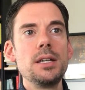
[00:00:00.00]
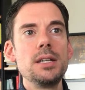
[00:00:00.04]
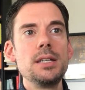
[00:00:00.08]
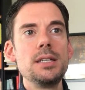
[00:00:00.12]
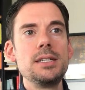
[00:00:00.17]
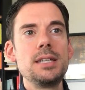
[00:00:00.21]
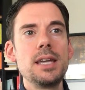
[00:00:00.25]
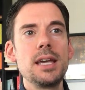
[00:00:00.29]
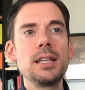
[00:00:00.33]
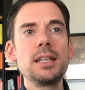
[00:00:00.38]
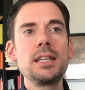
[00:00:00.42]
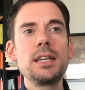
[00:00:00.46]

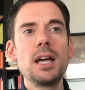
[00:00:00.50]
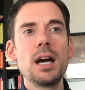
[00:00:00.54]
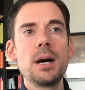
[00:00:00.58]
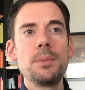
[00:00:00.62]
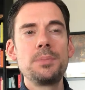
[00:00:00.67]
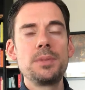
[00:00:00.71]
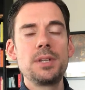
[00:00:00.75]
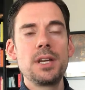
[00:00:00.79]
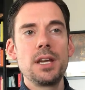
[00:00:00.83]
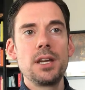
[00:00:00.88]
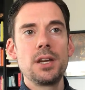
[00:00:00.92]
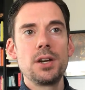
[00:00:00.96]
Daily
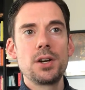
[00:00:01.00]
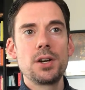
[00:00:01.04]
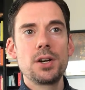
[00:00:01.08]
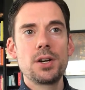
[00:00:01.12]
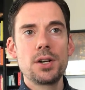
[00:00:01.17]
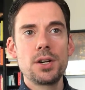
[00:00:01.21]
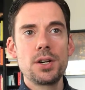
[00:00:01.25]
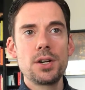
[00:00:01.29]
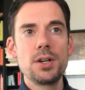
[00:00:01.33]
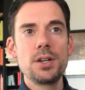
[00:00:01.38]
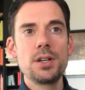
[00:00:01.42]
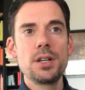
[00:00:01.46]
update,
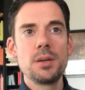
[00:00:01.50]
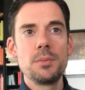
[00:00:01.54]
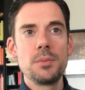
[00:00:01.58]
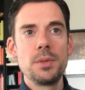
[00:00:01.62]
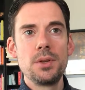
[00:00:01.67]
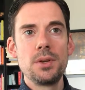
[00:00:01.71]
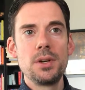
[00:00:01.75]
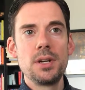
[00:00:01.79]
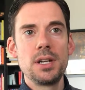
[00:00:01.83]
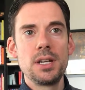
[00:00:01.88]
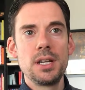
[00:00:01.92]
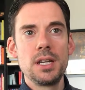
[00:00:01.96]
herd
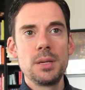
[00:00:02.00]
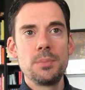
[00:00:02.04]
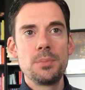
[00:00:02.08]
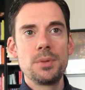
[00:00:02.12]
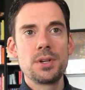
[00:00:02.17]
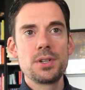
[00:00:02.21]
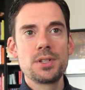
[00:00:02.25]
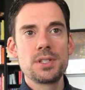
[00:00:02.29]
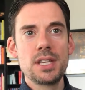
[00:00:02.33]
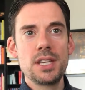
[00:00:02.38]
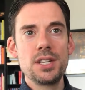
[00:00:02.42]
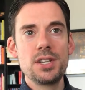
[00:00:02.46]
immunity,
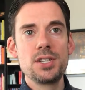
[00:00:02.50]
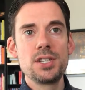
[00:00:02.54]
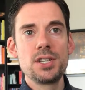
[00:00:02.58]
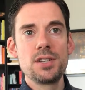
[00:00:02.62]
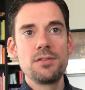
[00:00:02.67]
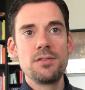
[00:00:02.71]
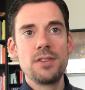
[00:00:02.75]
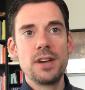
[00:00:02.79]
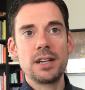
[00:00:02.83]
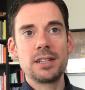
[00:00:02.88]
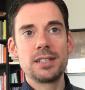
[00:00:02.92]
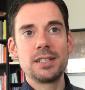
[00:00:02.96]
percentage
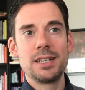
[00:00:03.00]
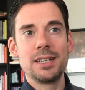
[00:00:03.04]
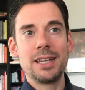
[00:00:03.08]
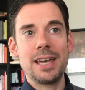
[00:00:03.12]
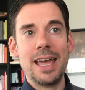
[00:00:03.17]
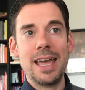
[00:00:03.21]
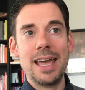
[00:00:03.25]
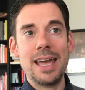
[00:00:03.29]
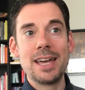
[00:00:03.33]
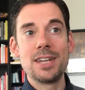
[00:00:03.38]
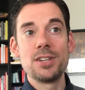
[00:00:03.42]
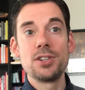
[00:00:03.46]
infected,
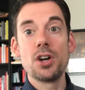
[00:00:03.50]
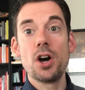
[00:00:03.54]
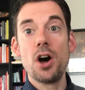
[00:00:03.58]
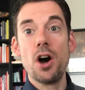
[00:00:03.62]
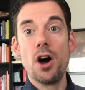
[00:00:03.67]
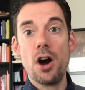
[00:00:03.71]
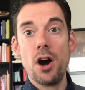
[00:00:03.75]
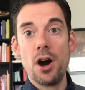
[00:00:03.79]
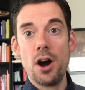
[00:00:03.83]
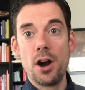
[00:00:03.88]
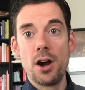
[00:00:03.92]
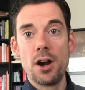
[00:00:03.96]
and
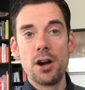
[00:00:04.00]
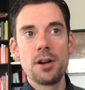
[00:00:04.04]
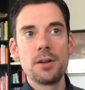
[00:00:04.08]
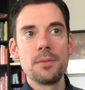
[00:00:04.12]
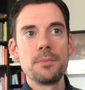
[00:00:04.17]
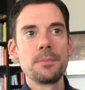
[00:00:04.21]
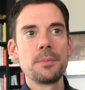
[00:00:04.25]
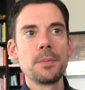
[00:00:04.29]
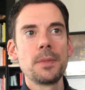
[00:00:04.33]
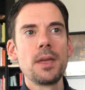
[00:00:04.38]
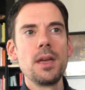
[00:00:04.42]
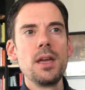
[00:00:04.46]
R.
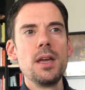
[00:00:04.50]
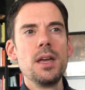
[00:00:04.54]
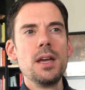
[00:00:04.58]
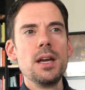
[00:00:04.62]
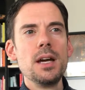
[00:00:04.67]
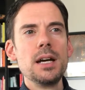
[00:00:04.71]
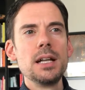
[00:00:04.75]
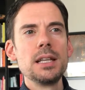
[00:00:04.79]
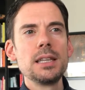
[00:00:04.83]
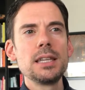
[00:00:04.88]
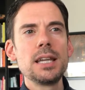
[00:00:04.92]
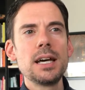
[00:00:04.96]

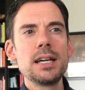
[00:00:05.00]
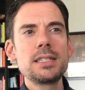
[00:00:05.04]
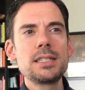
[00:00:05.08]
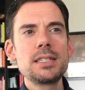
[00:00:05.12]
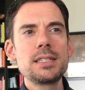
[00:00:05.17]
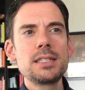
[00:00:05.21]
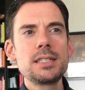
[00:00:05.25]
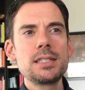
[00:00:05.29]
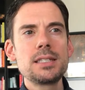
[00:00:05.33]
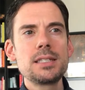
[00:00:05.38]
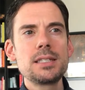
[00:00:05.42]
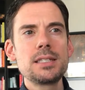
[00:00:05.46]

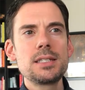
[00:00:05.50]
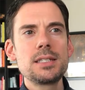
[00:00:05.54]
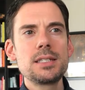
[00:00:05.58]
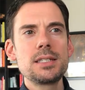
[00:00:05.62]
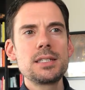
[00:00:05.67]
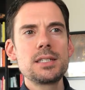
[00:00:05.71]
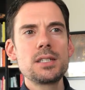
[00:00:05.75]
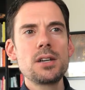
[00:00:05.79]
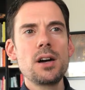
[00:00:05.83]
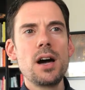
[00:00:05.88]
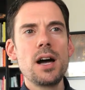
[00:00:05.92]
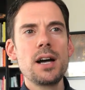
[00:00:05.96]
Let's
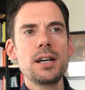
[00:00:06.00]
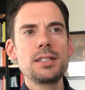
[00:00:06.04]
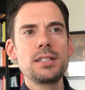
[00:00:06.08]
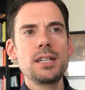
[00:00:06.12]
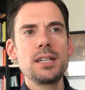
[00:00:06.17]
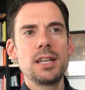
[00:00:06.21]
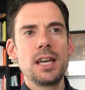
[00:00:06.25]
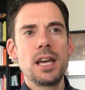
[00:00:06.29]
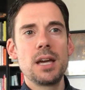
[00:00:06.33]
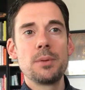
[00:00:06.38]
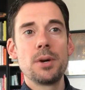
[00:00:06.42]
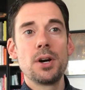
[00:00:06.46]
talk
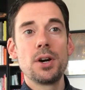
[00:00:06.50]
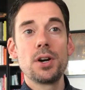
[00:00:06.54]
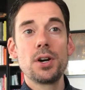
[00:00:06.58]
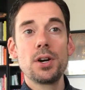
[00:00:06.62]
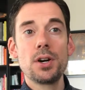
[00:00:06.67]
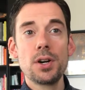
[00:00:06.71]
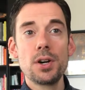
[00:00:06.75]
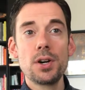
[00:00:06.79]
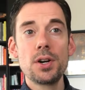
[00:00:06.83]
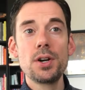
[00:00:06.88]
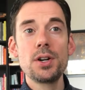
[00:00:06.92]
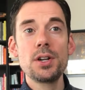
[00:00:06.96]
today about
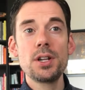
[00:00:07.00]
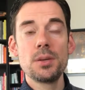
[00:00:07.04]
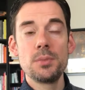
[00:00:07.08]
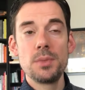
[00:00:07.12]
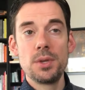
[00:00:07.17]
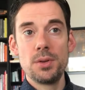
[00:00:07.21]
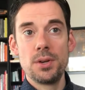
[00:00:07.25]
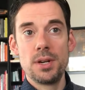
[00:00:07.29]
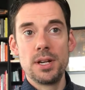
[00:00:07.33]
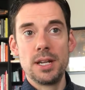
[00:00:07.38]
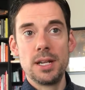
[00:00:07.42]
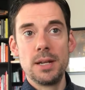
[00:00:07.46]
herd
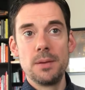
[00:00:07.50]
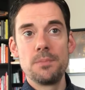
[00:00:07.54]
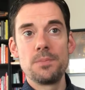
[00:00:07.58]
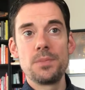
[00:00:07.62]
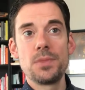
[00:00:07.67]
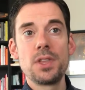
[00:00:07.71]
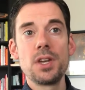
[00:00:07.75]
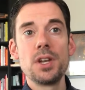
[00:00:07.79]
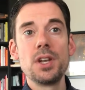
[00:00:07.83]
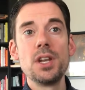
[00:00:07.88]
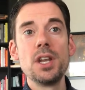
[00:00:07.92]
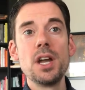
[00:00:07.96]
immunity,
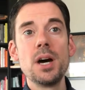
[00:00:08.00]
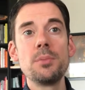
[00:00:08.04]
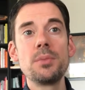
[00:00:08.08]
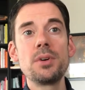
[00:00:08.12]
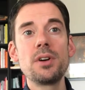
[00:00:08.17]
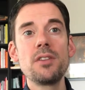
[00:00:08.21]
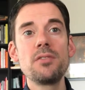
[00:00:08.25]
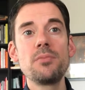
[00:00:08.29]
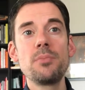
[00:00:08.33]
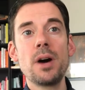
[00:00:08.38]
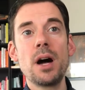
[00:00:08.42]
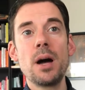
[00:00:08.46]
the number
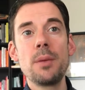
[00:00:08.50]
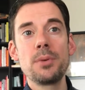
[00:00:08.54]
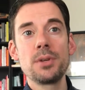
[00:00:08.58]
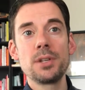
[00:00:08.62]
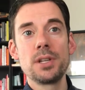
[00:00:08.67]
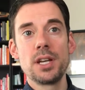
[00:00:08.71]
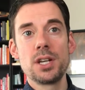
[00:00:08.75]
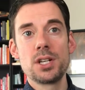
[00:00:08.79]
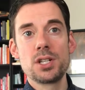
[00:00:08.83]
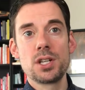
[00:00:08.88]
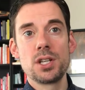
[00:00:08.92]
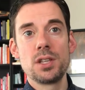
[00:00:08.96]
of
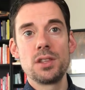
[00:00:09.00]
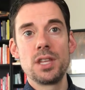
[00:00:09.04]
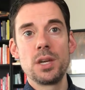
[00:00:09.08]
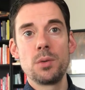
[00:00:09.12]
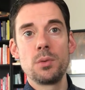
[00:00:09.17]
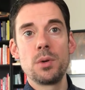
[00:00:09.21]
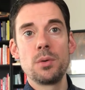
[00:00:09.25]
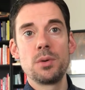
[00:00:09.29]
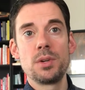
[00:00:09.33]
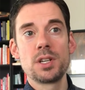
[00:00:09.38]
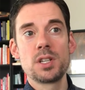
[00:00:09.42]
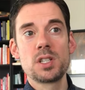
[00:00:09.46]
population that
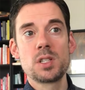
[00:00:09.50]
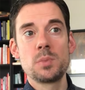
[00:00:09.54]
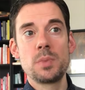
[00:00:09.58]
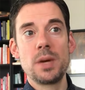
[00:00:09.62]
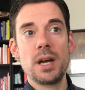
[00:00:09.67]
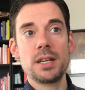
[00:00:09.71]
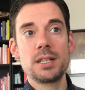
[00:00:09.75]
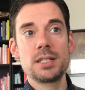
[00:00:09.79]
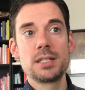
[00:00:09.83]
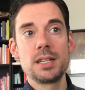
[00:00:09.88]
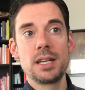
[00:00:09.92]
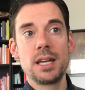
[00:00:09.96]
we would
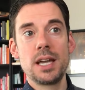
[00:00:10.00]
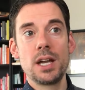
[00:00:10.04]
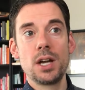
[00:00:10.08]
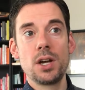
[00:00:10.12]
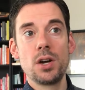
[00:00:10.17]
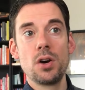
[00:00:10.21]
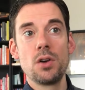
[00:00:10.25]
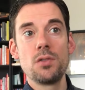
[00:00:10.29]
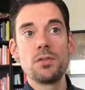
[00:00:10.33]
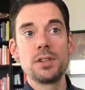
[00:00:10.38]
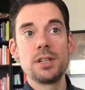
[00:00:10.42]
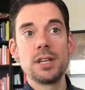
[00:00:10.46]
expect to get
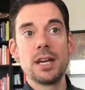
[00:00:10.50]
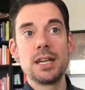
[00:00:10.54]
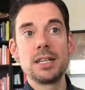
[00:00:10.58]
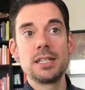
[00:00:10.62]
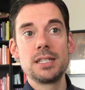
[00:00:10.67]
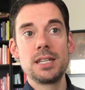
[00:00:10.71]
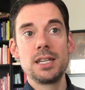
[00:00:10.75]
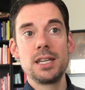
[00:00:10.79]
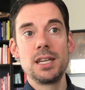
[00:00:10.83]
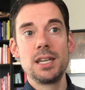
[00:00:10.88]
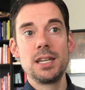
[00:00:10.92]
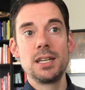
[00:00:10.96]

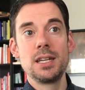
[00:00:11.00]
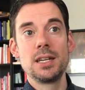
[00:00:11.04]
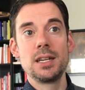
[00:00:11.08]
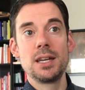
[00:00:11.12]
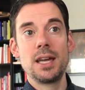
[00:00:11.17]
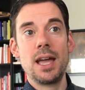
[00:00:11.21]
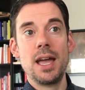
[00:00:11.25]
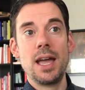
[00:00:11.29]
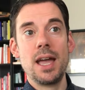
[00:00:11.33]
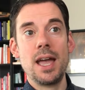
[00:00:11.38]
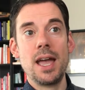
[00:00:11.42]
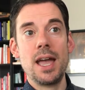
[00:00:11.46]
COVID-19
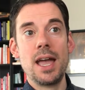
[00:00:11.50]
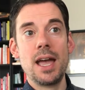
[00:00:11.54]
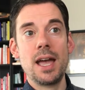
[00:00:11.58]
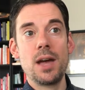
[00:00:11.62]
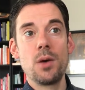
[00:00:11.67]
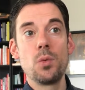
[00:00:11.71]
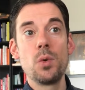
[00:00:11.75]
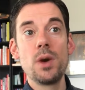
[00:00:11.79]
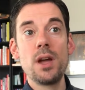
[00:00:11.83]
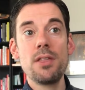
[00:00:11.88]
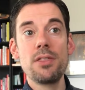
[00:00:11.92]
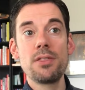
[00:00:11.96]

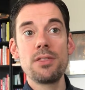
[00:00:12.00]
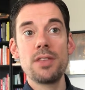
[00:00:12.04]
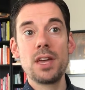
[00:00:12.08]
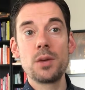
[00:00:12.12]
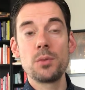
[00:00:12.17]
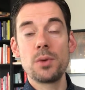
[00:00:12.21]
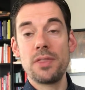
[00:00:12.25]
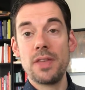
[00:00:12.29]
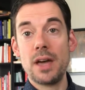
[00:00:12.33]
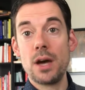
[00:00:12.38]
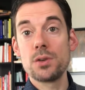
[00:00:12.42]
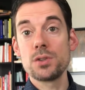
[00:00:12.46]
with and
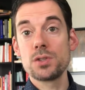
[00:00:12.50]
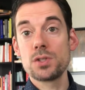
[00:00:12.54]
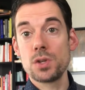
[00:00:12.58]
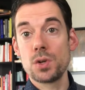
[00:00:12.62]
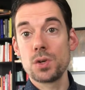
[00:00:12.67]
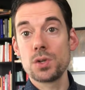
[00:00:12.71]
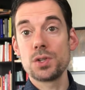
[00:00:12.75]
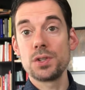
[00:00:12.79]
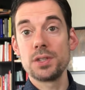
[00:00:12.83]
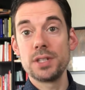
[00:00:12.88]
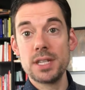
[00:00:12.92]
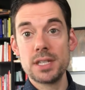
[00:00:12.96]
without
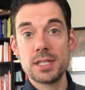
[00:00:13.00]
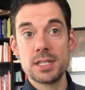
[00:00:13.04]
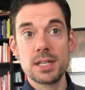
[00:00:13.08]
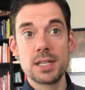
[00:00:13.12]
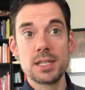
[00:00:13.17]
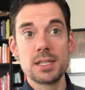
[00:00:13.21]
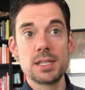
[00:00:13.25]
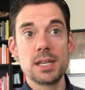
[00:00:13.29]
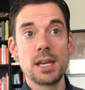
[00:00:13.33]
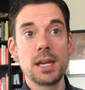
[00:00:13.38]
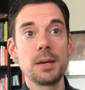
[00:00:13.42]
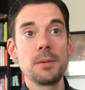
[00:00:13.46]
social
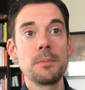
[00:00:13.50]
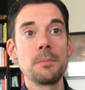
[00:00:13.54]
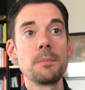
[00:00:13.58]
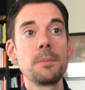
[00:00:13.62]
distancing.